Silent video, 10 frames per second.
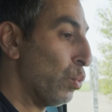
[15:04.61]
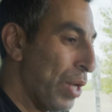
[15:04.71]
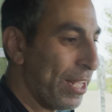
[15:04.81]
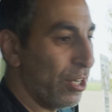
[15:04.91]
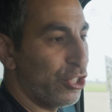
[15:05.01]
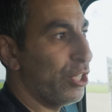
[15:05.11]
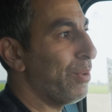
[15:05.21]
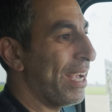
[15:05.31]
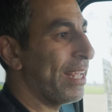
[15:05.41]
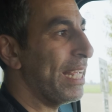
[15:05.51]
Regular
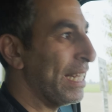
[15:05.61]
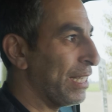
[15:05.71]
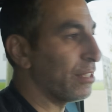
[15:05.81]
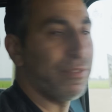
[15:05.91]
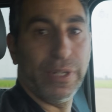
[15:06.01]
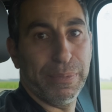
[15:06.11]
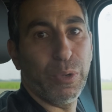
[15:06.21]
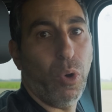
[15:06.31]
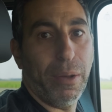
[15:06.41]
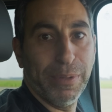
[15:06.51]
G-Wagon, it does feel a
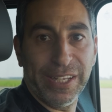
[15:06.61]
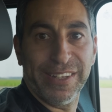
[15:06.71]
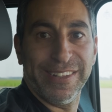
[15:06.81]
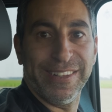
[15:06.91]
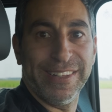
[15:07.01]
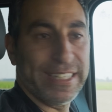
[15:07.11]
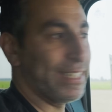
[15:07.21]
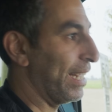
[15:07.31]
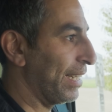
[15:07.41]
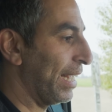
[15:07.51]
bit wobbly, this
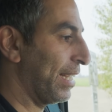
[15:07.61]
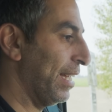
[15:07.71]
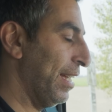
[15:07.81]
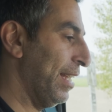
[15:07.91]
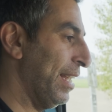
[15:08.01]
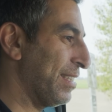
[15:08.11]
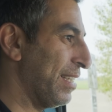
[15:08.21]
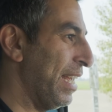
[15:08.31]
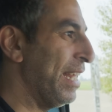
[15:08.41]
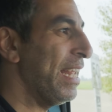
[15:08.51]
thing. Like
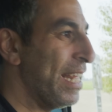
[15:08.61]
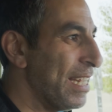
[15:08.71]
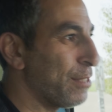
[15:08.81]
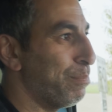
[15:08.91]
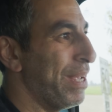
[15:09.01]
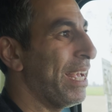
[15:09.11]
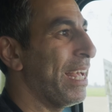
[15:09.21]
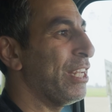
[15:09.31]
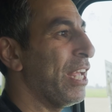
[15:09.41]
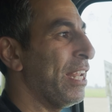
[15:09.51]
it is big,
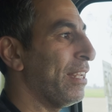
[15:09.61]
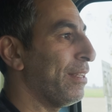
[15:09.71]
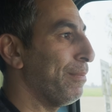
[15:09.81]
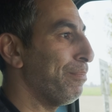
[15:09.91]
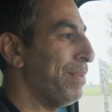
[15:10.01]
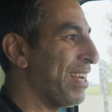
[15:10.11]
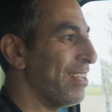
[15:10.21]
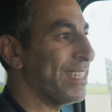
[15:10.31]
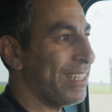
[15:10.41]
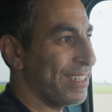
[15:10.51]
and
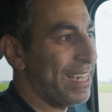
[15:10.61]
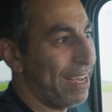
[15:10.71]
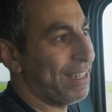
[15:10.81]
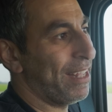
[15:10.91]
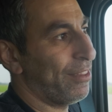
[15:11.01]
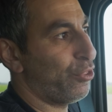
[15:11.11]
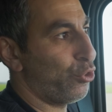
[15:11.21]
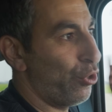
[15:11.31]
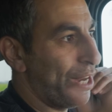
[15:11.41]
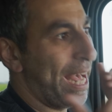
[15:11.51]
because it doesn't have that
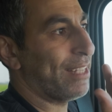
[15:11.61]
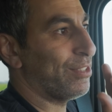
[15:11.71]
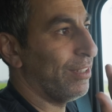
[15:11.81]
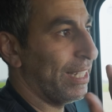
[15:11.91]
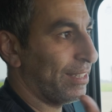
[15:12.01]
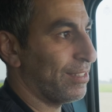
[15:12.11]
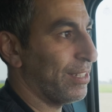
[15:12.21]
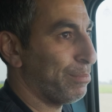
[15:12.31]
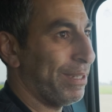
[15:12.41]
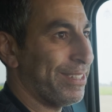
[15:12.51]
third axle like the
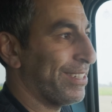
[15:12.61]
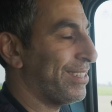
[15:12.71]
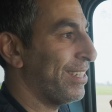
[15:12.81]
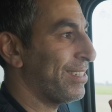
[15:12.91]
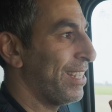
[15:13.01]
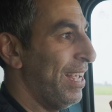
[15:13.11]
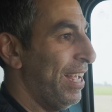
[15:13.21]
6x6 does,